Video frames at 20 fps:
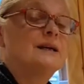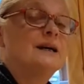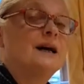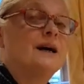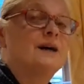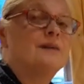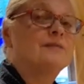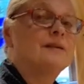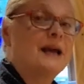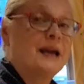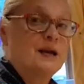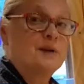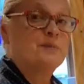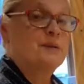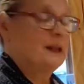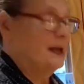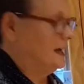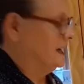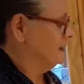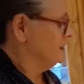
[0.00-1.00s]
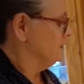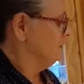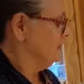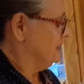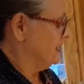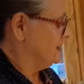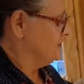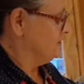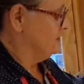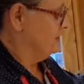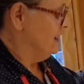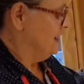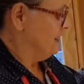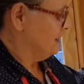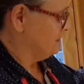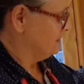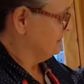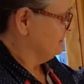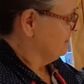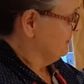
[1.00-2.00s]
of eggplant, but that's fine.
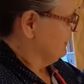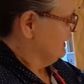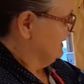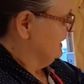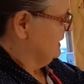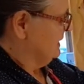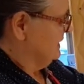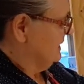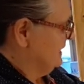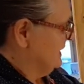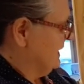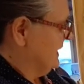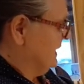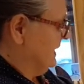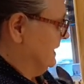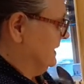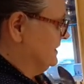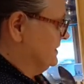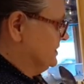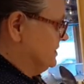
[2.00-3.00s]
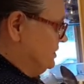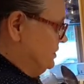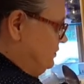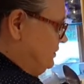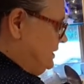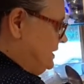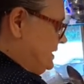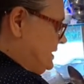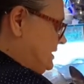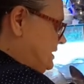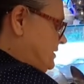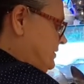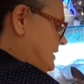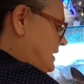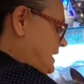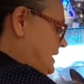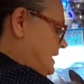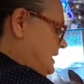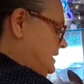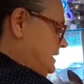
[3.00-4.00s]
And so we're going to go
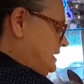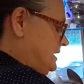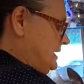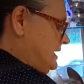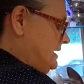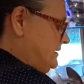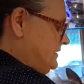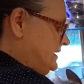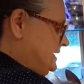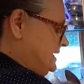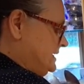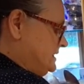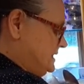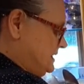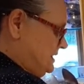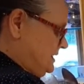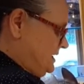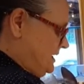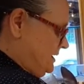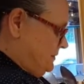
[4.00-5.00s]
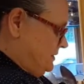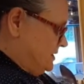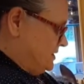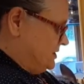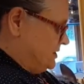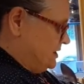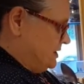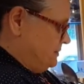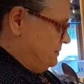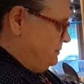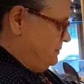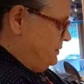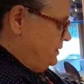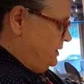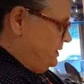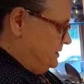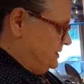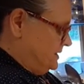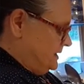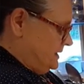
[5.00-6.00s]
ahead and everything's in here. We're just going to
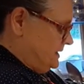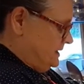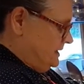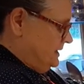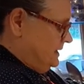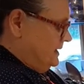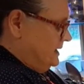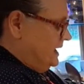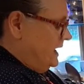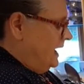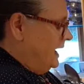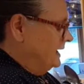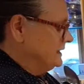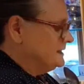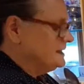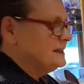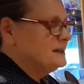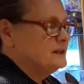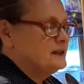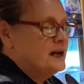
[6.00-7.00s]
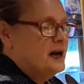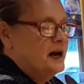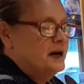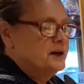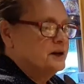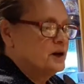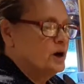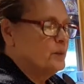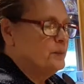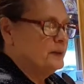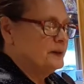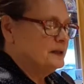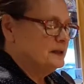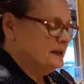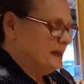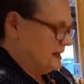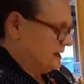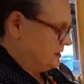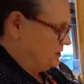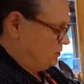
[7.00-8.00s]
pulse it. I did cut it open and
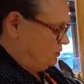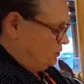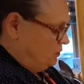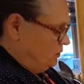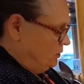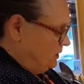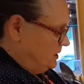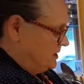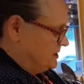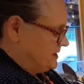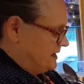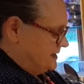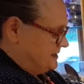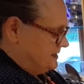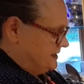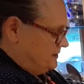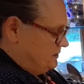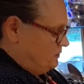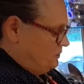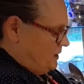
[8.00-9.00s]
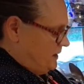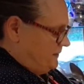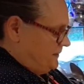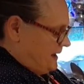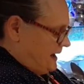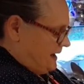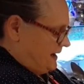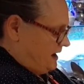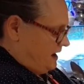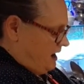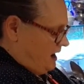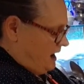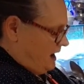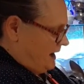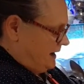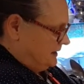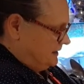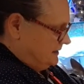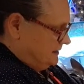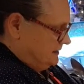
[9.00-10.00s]
let it cool because I didn't want that
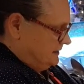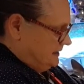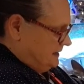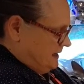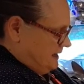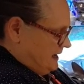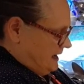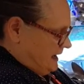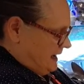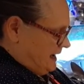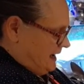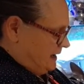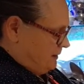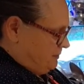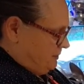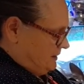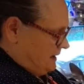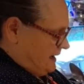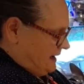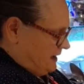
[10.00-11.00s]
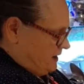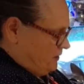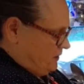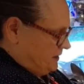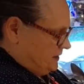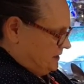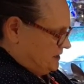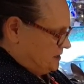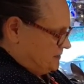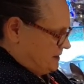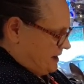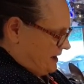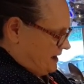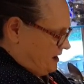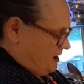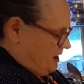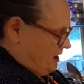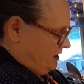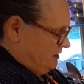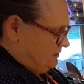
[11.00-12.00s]
hot eggplant going into my
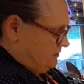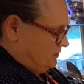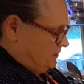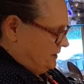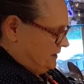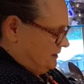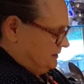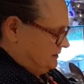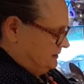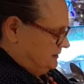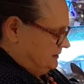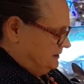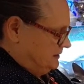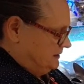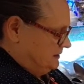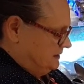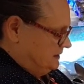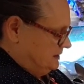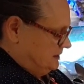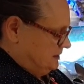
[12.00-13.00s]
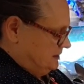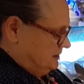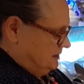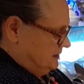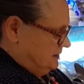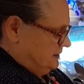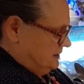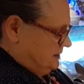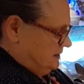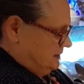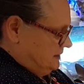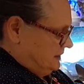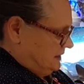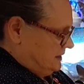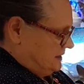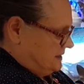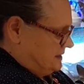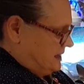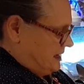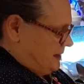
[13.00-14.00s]
olive oil and
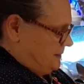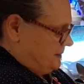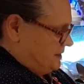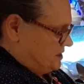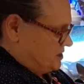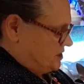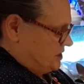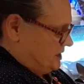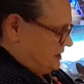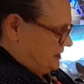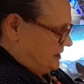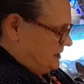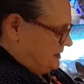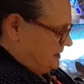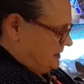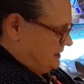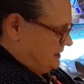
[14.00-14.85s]
damaging it